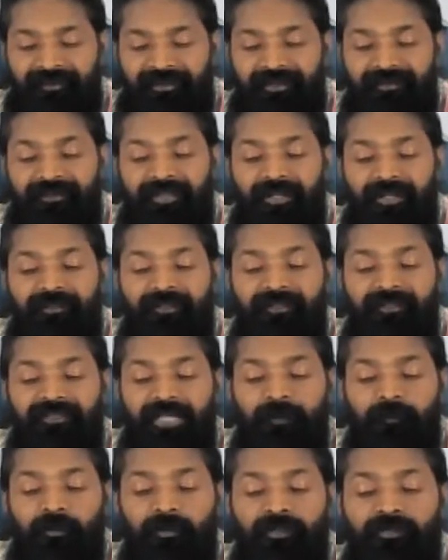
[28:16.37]
In that case,
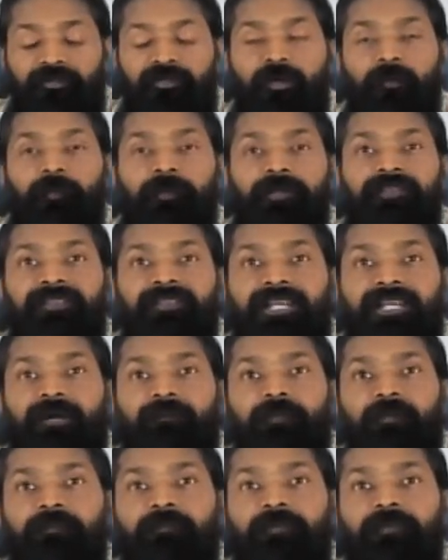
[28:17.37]
I will stop eating.
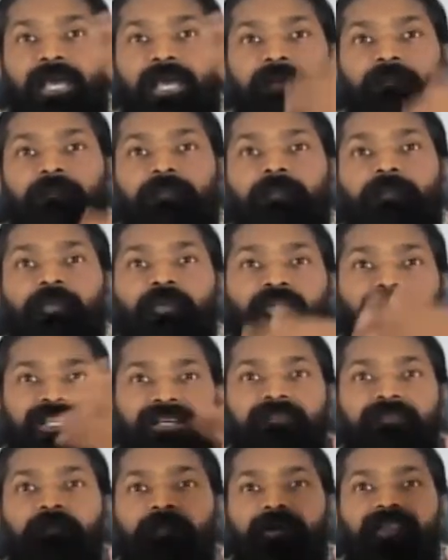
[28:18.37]
I will be happy because
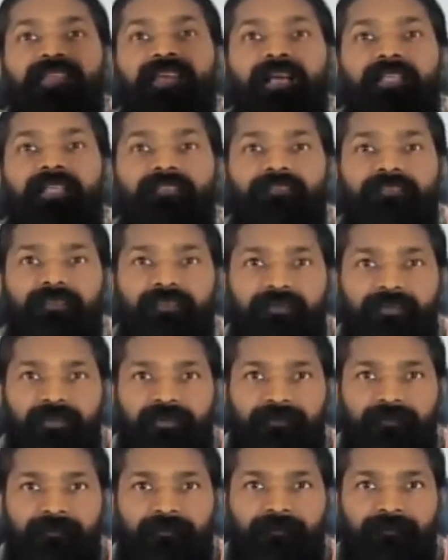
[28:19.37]
everybody else is eating.